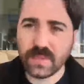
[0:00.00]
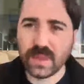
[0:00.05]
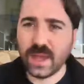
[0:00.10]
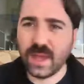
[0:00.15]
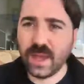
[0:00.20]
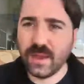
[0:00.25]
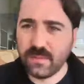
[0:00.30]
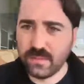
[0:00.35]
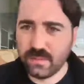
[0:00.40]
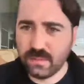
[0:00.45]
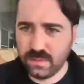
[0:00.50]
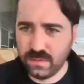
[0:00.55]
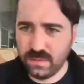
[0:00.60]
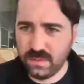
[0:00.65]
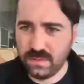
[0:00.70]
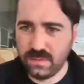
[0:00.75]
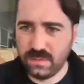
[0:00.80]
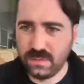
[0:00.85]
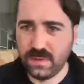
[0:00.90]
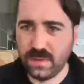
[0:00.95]

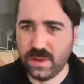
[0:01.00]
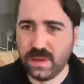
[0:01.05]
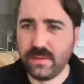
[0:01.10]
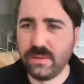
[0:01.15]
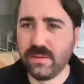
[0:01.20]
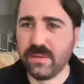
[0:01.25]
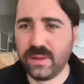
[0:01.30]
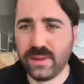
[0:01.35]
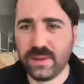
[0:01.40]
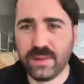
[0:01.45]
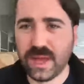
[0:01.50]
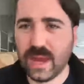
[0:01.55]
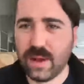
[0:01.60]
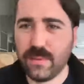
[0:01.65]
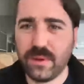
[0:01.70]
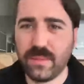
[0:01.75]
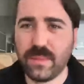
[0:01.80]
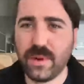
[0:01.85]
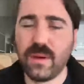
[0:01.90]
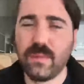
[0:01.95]
everyone in the camera
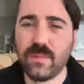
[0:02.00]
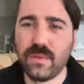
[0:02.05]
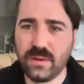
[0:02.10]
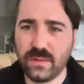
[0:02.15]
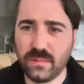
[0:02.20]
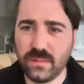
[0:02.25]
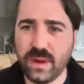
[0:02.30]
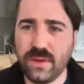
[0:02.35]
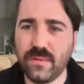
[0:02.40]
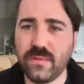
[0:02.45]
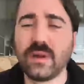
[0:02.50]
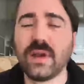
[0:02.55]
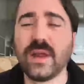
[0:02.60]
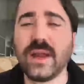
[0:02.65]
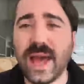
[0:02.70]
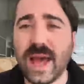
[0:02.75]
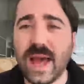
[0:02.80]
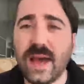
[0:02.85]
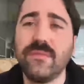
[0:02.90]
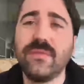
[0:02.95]
department and whatever can
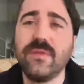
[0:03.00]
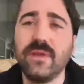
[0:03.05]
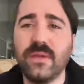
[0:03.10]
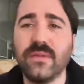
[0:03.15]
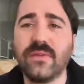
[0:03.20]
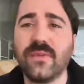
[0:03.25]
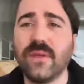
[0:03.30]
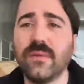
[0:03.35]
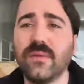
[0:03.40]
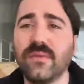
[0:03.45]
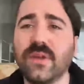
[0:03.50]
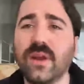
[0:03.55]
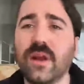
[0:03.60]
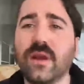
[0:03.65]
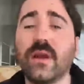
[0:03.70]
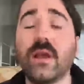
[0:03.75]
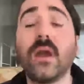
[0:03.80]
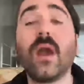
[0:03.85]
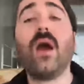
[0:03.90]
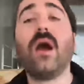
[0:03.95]
have this, and it's there
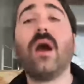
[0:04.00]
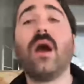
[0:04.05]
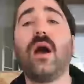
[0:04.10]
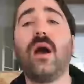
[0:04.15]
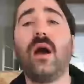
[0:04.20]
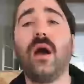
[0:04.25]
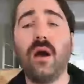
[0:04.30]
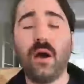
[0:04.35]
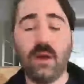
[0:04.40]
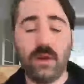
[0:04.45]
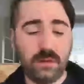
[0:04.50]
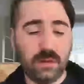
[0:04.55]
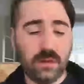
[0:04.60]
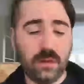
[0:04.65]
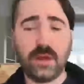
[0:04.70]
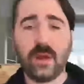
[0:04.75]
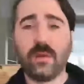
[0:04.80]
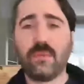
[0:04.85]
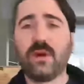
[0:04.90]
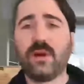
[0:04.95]
like, oh,
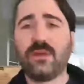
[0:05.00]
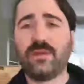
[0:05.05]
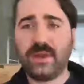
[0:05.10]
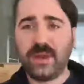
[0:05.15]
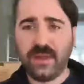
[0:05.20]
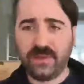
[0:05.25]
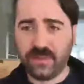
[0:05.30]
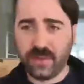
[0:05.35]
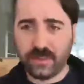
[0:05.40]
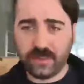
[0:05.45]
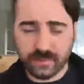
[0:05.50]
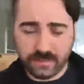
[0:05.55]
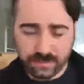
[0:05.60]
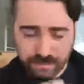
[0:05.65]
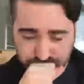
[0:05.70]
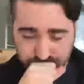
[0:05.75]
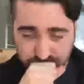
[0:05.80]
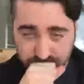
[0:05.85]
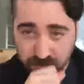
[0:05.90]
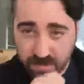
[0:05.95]
okay, we're on to this
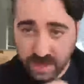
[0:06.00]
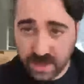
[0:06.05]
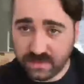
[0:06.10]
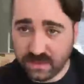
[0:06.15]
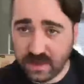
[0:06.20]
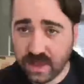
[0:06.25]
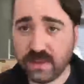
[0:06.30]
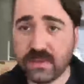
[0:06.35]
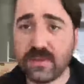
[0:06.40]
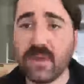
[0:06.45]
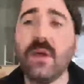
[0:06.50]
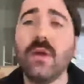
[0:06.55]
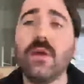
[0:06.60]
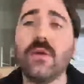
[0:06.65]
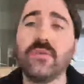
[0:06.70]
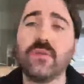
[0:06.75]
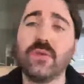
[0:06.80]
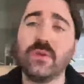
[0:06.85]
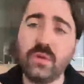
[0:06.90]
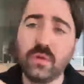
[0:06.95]
next.
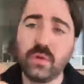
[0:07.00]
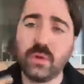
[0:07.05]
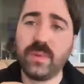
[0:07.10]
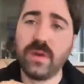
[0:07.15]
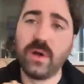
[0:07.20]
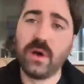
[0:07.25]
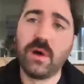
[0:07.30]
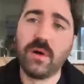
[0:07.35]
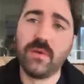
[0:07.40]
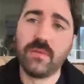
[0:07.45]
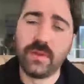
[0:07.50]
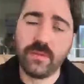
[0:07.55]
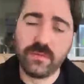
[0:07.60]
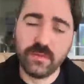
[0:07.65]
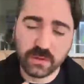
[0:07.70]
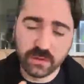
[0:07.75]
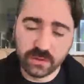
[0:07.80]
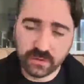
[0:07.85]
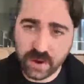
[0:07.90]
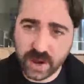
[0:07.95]
So you could be off, if
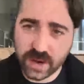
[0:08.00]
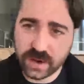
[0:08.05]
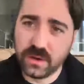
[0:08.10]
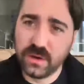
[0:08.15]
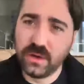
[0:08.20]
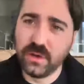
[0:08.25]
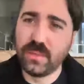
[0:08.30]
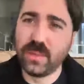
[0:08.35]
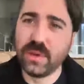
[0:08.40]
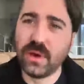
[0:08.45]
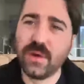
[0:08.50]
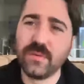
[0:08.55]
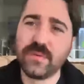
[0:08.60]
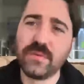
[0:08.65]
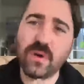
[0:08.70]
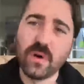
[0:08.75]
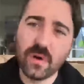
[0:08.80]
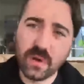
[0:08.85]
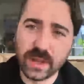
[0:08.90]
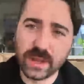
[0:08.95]
you're a director, you could be off
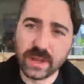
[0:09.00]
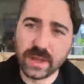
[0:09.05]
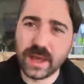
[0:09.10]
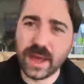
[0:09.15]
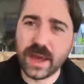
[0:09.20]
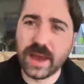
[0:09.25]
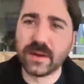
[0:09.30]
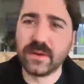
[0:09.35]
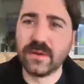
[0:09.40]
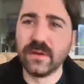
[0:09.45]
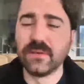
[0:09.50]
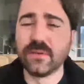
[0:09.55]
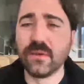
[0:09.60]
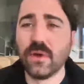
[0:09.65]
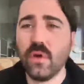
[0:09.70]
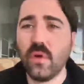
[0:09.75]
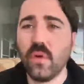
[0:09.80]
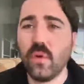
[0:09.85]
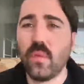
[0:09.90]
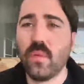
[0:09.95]
talking to the actors
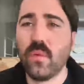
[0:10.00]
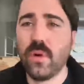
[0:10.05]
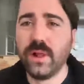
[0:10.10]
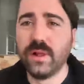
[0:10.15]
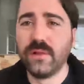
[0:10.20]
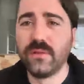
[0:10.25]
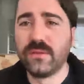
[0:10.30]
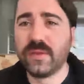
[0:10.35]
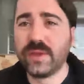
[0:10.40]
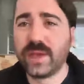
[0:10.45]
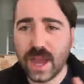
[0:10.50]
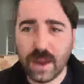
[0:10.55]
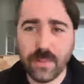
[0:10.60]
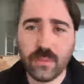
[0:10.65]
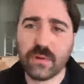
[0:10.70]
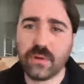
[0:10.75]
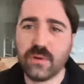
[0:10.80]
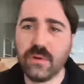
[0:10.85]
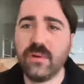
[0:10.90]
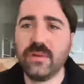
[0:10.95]
whilst the camera
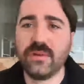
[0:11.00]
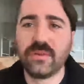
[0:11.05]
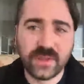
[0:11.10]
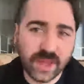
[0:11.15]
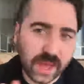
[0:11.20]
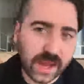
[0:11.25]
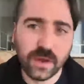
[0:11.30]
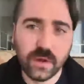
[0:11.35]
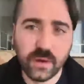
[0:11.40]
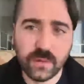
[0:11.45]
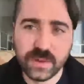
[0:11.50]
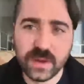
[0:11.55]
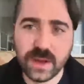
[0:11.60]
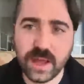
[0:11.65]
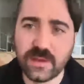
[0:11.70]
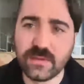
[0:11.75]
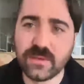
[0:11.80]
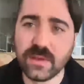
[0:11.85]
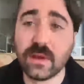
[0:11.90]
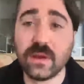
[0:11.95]
crew is setting up the
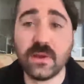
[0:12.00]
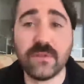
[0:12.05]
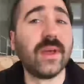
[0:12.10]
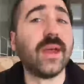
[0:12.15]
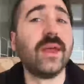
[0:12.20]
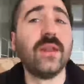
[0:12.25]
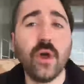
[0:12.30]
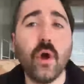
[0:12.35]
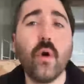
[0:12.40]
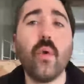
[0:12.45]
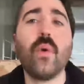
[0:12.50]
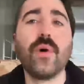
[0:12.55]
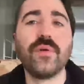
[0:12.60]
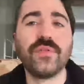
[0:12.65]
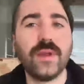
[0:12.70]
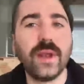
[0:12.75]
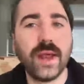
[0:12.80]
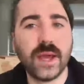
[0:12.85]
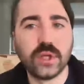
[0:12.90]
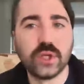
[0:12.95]
next thing, because they know what the
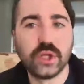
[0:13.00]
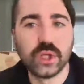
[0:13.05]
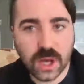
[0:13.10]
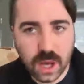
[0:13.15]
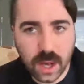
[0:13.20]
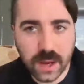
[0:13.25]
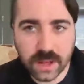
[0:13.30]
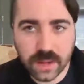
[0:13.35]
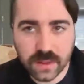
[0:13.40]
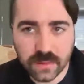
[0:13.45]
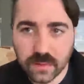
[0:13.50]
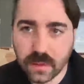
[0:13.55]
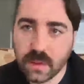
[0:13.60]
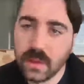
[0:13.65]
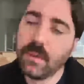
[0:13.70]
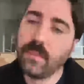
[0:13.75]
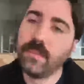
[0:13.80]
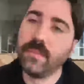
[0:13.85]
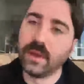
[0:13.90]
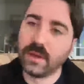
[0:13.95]
next shot is,
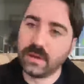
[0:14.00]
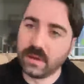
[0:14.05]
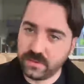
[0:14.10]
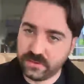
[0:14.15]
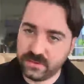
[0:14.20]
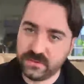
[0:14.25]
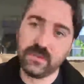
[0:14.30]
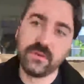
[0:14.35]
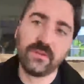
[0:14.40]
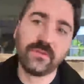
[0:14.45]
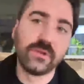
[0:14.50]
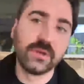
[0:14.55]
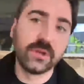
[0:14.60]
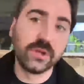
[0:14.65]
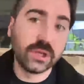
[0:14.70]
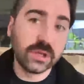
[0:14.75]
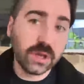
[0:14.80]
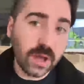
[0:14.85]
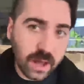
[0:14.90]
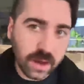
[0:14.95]
because there is a
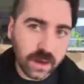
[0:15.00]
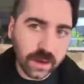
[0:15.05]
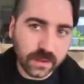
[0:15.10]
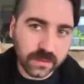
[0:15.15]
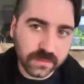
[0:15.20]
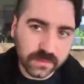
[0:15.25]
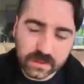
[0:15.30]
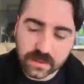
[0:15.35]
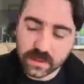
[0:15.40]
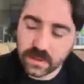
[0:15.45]
shot list.